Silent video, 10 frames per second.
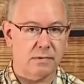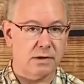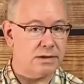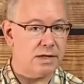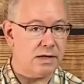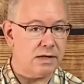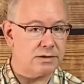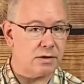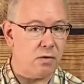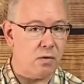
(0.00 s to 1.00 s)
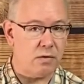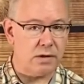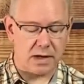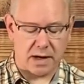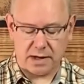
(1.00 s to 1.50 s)
because he is a
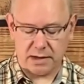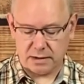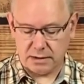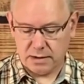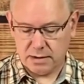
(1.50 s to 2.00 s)
holy God.